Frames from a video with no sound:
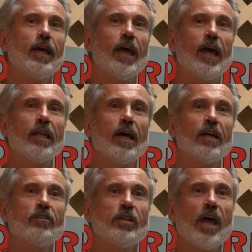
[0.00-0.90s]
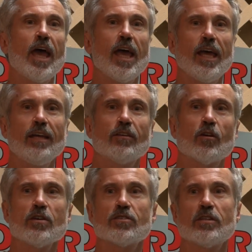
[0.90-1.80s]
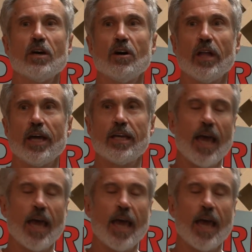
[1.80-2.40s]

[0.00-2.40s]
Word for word: and uh, today there is still a